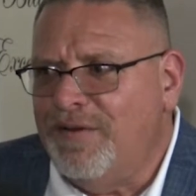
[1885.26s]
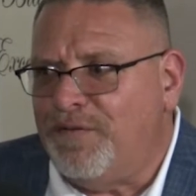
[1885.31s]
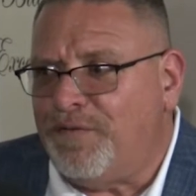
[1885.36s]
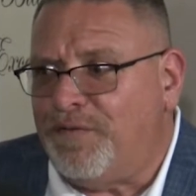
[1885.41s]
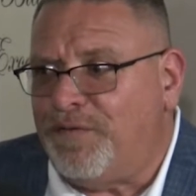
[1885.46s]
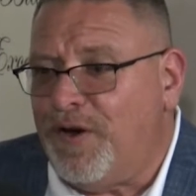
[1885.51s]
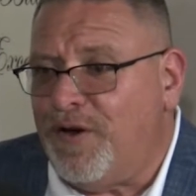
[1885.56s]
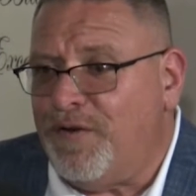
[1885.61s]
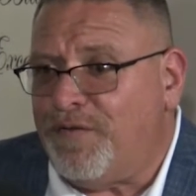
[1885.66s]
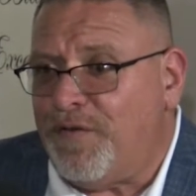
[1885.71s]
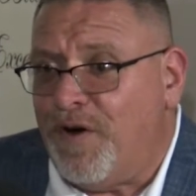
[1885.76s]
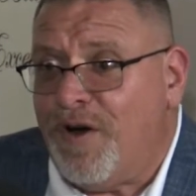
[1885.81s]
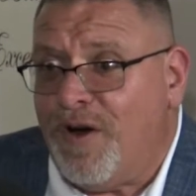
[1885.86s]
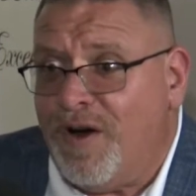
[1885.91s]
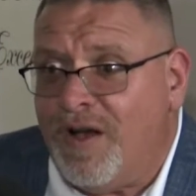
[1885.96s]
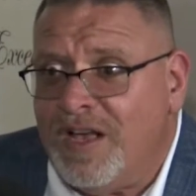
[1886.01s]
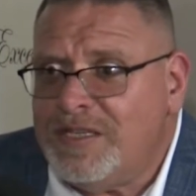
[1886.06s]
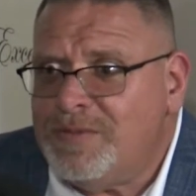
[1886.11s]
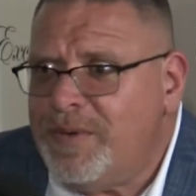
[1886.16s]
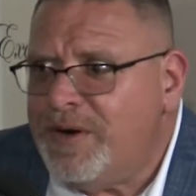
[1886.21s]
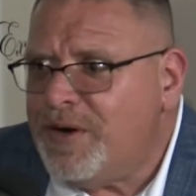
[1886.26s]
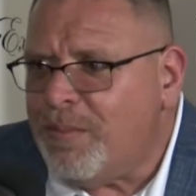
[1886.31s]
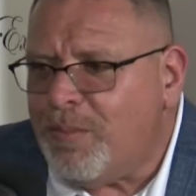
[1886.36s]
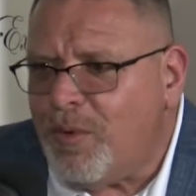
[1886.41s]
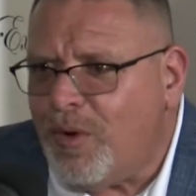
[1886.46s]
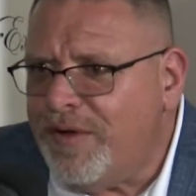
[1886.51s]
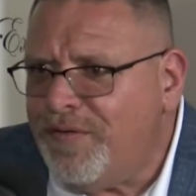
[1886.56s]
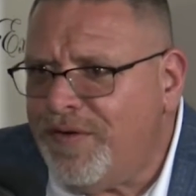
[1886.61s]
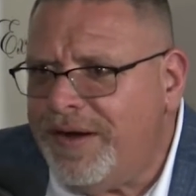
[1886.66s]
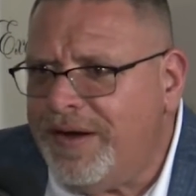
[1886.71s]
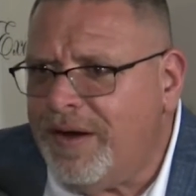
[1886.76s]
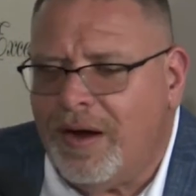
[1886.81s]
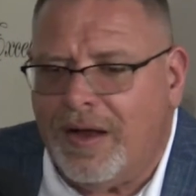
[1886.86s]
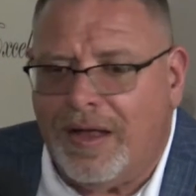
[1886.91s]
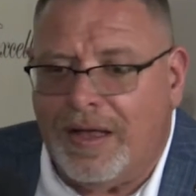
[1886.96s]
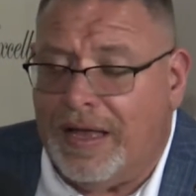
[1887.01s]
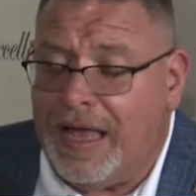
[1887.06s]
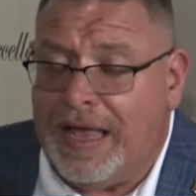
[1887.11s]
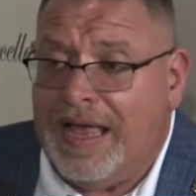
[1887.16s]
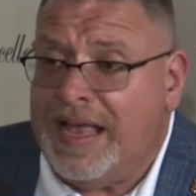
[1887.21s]
for, for her husband or boyfriend
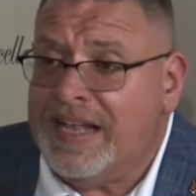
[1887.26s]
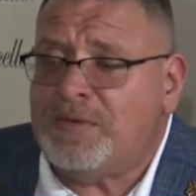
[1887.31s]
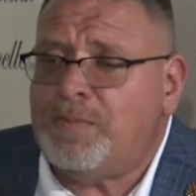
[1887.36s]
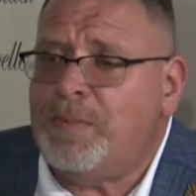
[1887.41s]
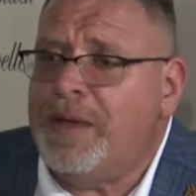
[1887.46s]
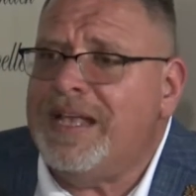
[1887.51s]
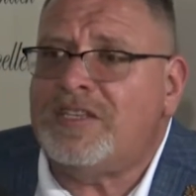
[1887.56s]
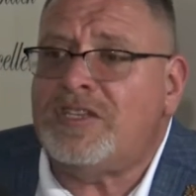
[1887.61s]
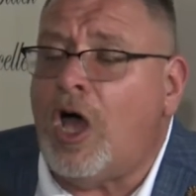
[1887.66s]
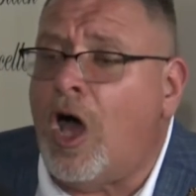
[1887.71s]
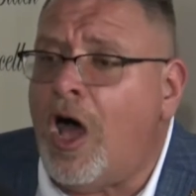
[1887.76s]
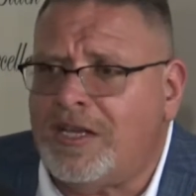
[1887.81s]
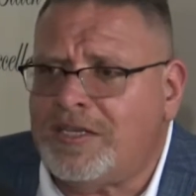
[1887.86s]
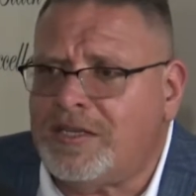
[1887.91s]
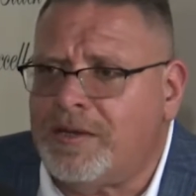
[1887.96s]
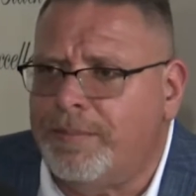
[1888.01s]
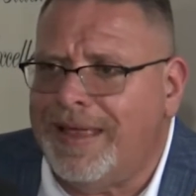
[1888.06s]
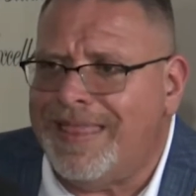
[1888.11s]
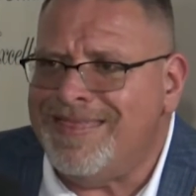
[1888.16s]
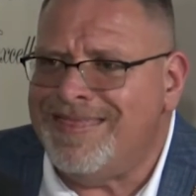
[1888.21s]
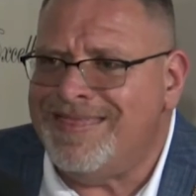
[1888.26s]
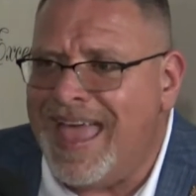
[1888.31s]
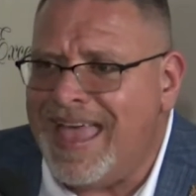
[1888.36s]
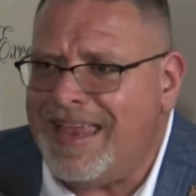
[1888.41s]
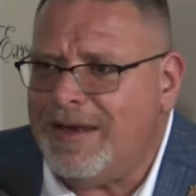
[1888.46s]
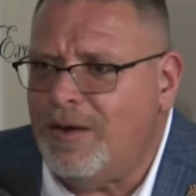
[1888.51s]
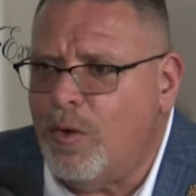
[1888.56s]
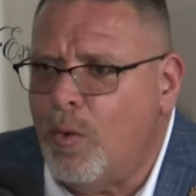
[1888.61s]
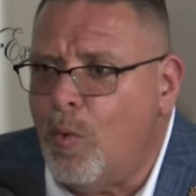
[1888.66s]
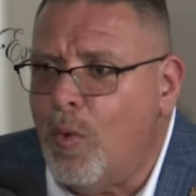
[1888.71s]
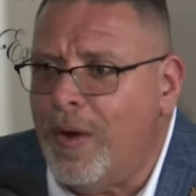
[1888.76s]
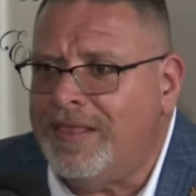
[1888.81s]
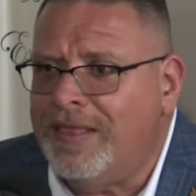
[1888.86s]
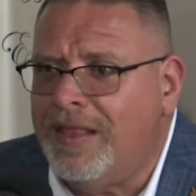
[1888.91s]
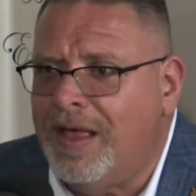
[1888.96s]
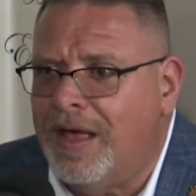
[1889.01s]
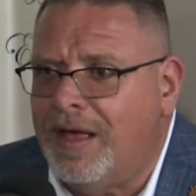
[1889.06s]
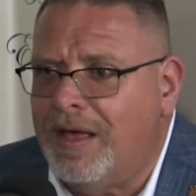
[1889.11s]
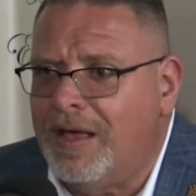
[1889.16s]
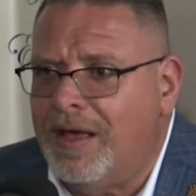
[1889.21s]
it's it's awesome then when
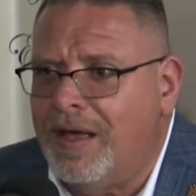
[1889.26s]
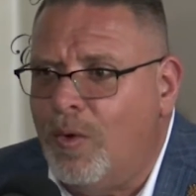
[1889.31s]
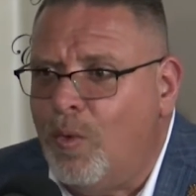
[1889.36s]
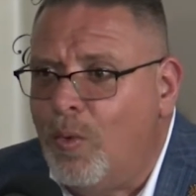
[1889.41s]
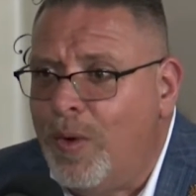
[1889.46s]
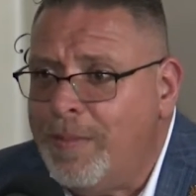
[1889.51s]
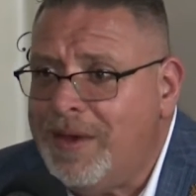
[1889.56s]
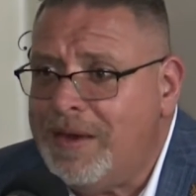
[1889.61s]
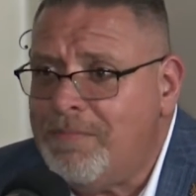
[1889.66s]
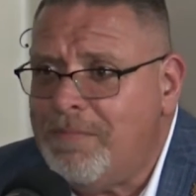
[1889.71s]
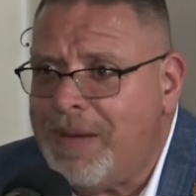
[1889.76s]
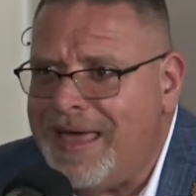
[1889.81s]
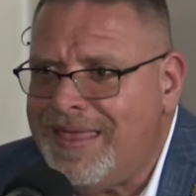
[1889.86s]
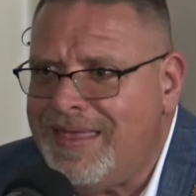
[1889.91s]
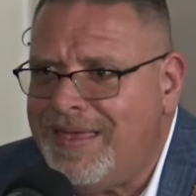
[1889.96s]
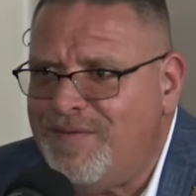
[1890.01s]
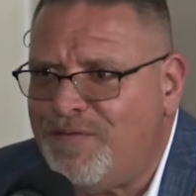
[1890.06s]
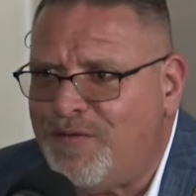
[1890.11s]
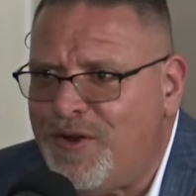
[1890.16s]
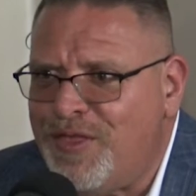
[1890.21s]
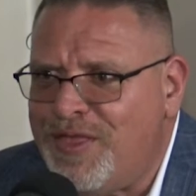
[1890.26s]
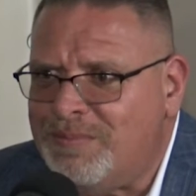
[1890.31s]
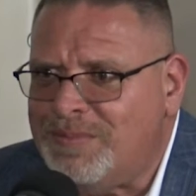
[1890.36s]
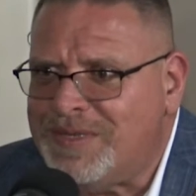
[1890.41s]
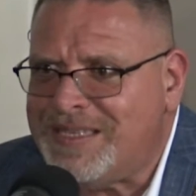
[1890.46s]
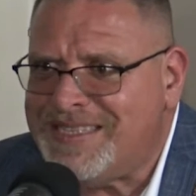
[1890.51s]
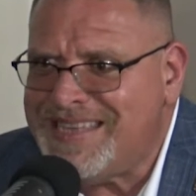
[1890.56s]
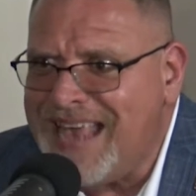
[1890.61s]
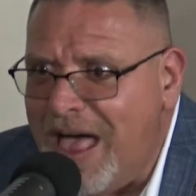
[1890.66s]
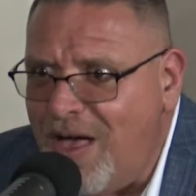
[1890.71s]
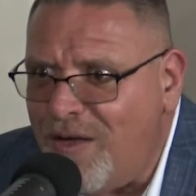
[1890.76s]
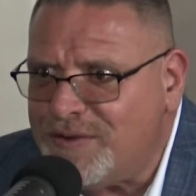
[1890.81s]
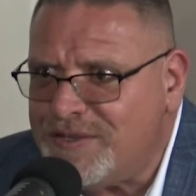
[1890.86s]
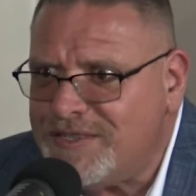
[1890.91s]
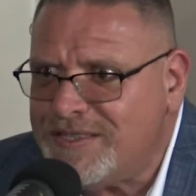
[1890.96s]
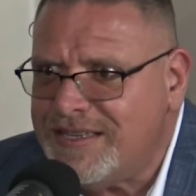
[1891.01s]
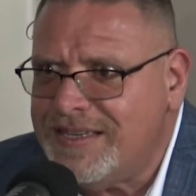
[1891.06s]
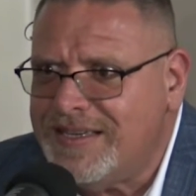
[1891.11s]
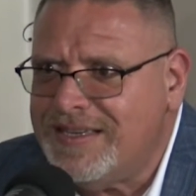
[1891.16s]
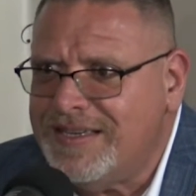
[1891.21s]
the women buy it for
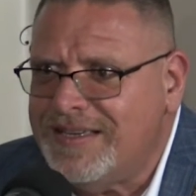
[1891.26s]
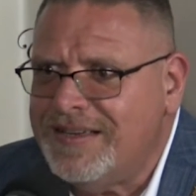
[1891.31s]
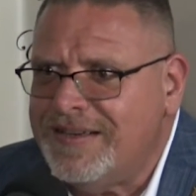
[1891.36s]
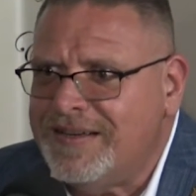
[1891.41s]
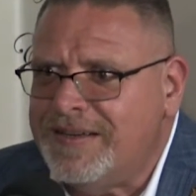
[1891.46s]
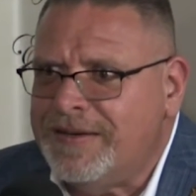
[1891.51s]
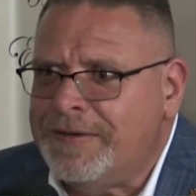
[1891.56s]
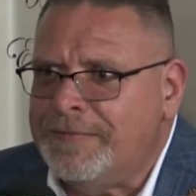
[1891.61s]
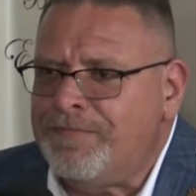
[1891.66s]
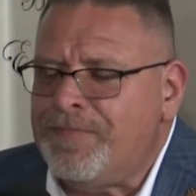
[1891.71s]
themselves yeah